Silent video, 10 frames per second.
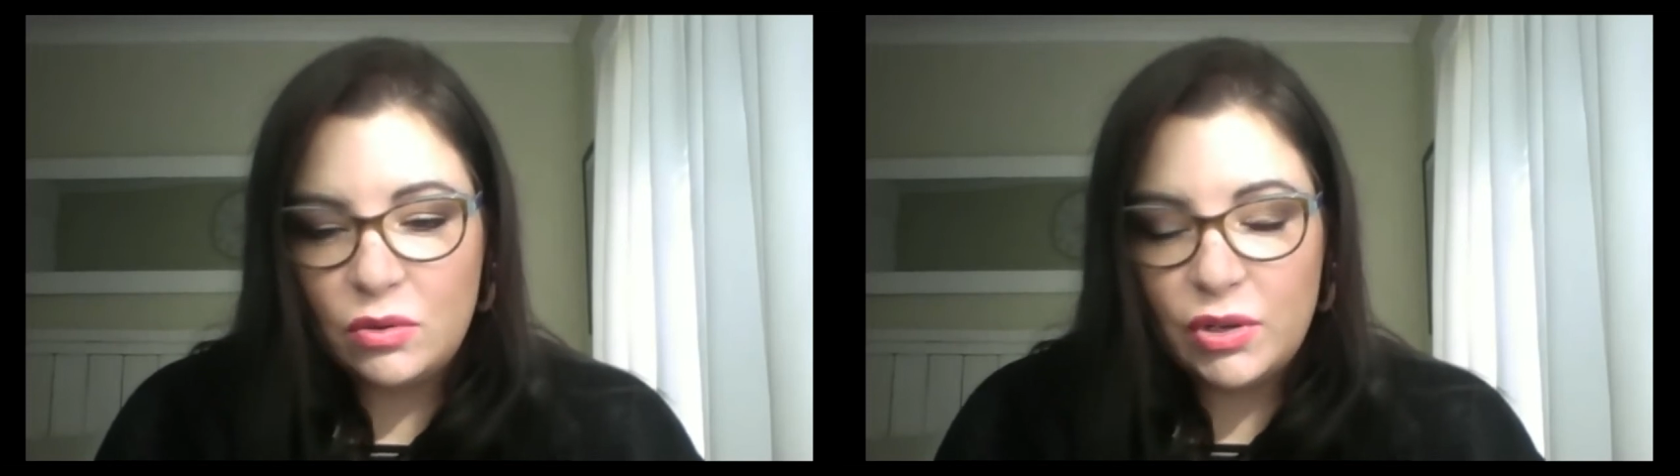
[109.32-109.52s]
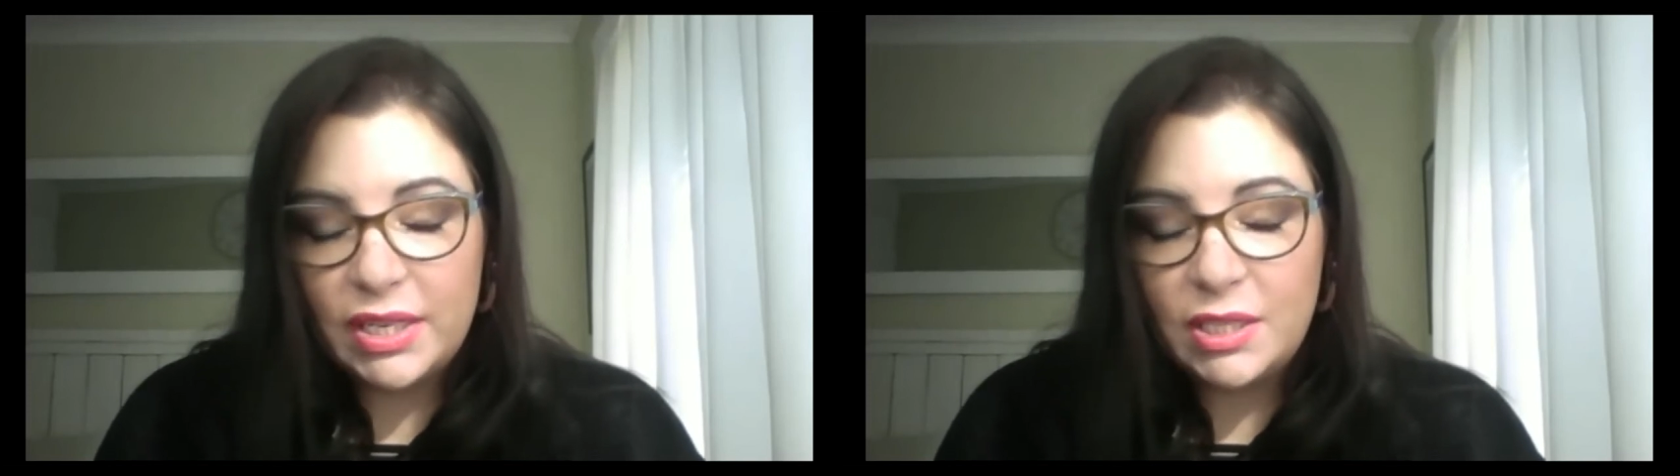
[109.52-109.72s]

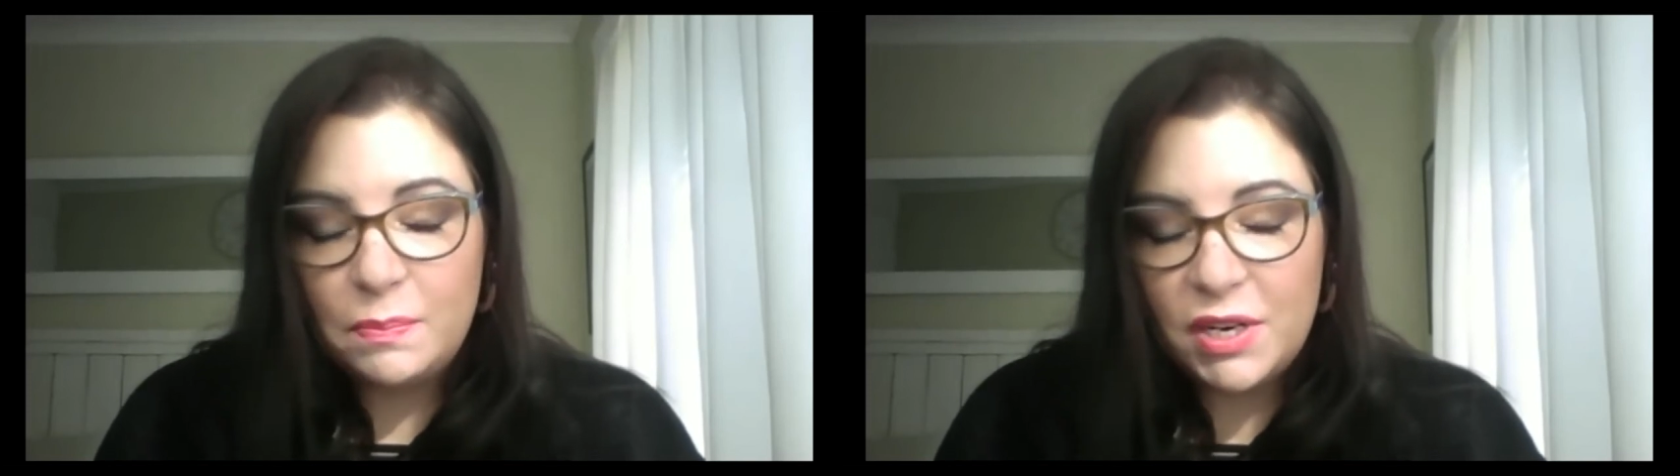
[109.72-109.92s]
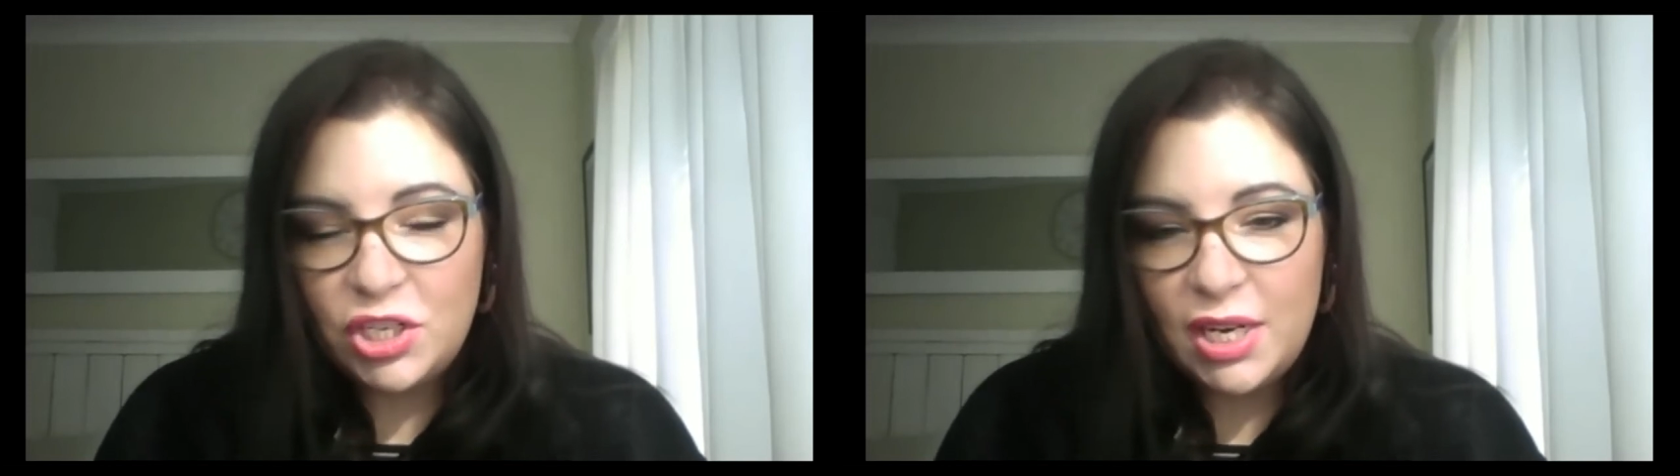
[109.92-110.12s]

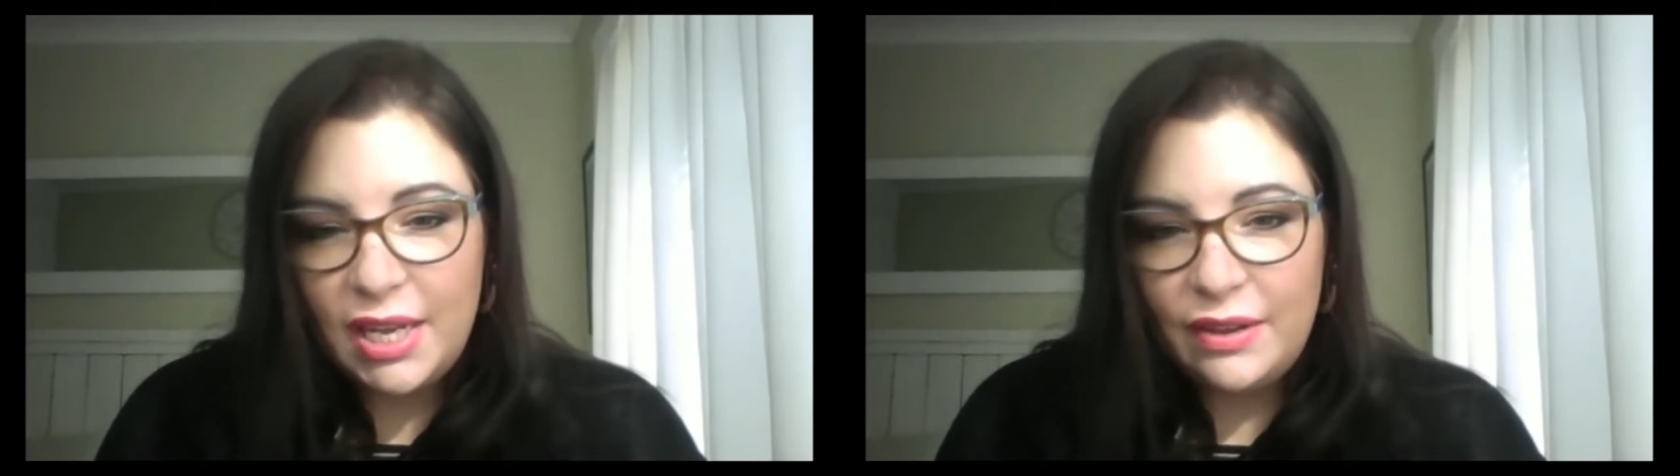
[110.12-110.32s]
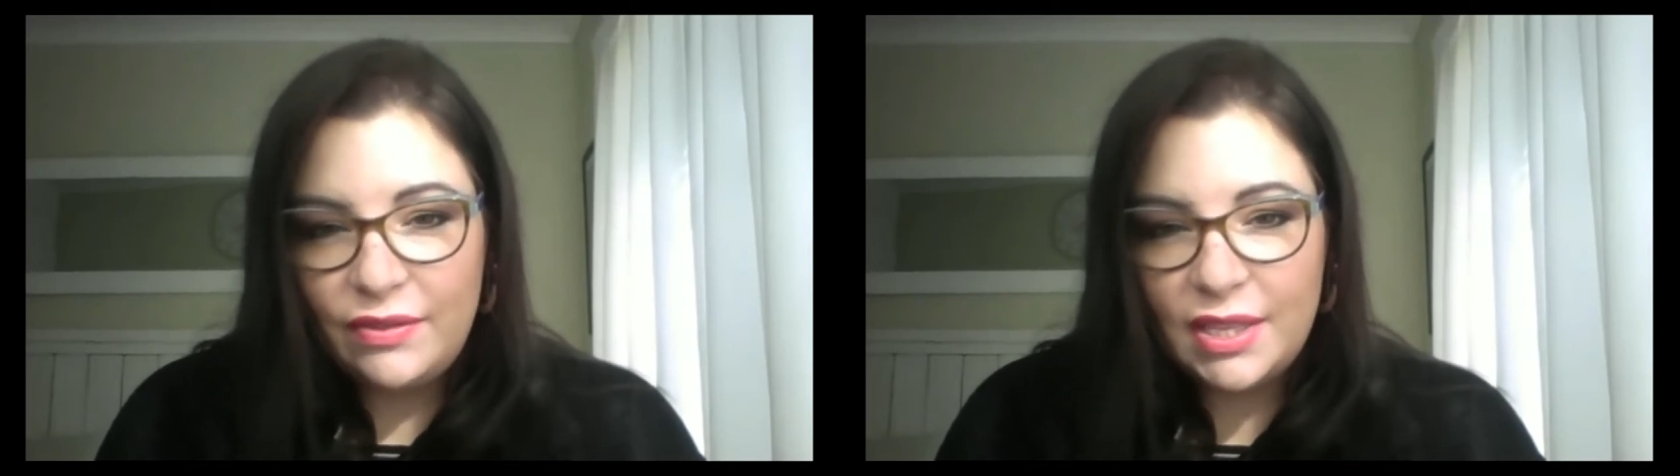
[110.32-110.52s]

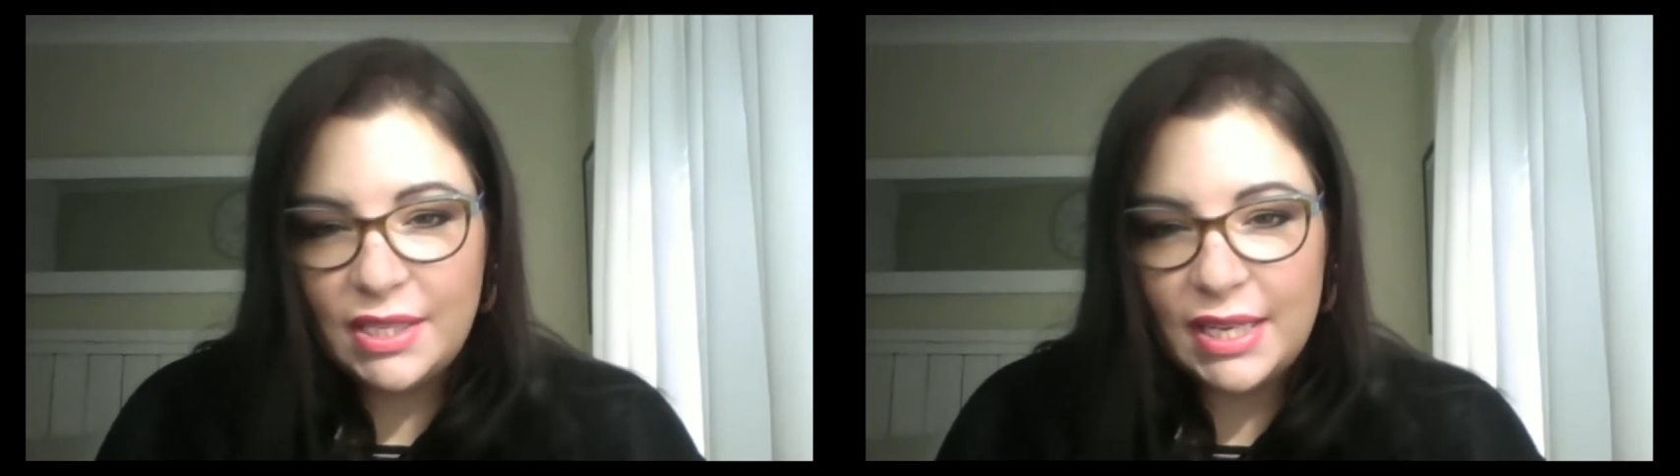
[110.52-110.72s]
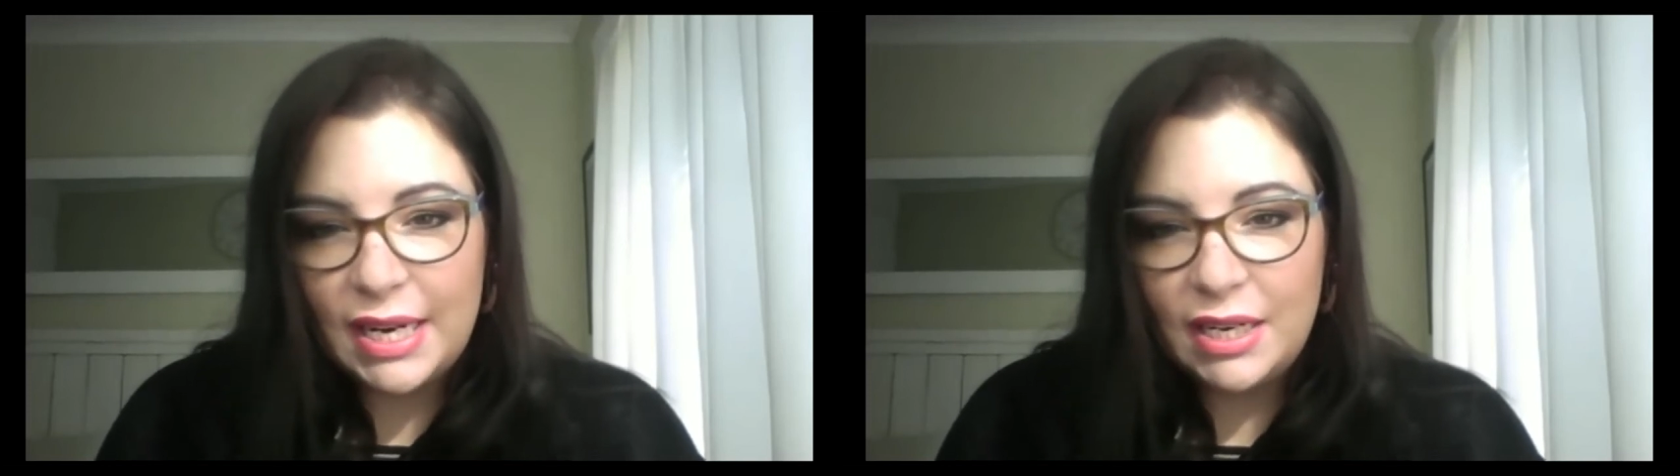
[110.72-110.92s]
especially if the
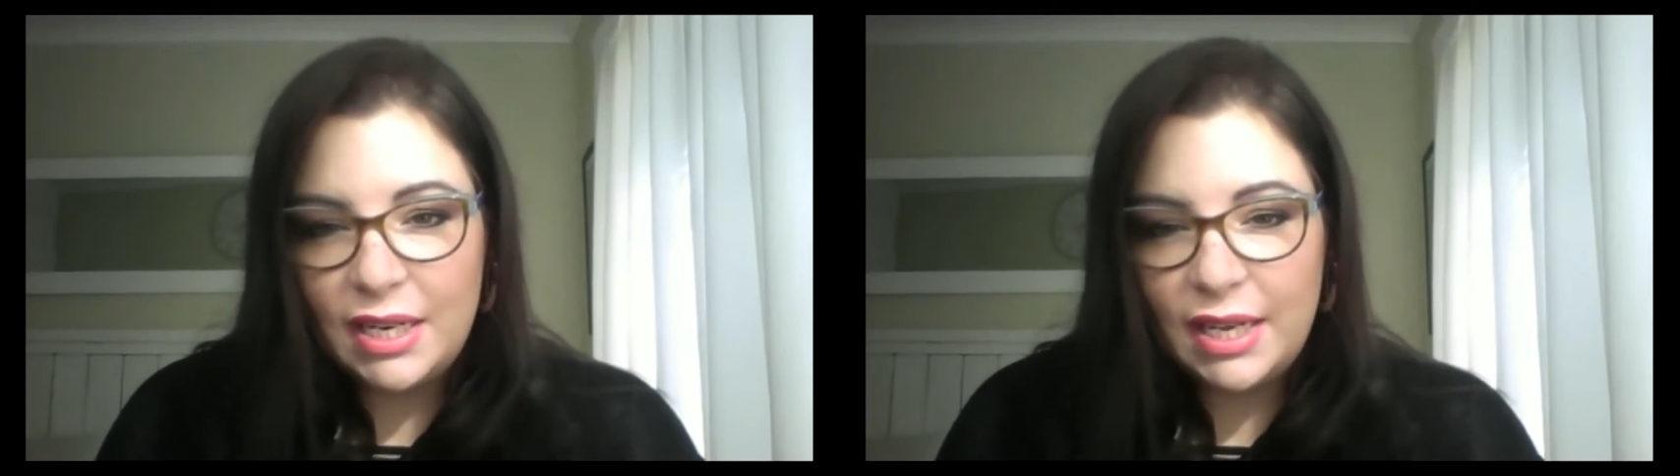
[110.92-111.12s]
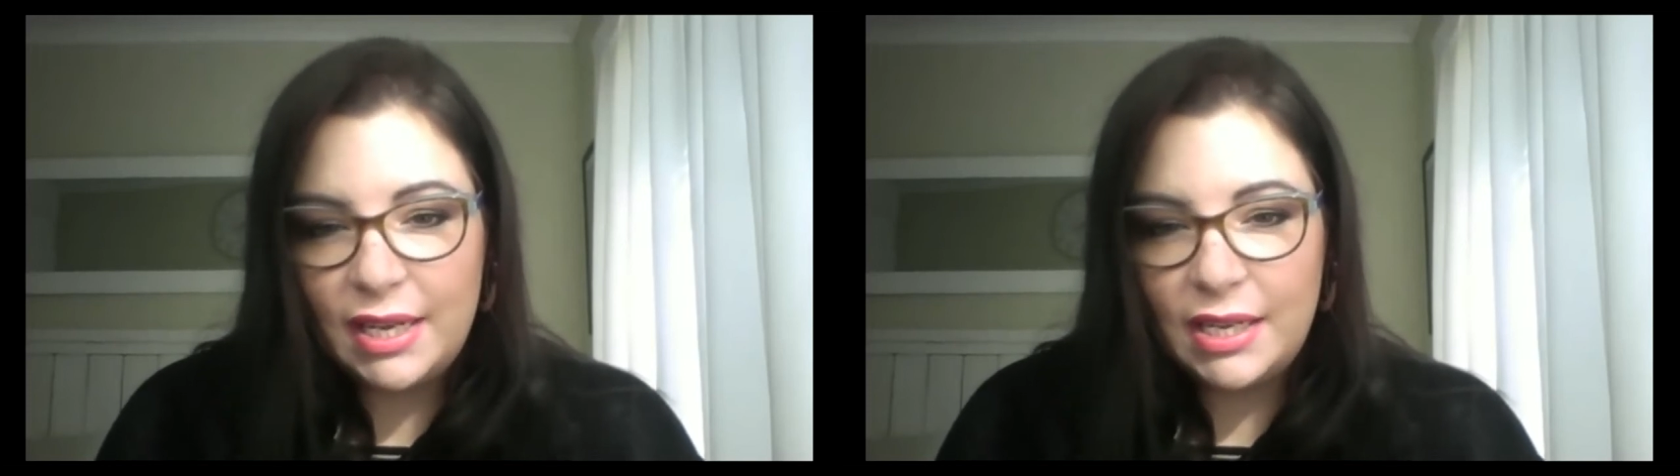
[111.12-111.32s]
cylinder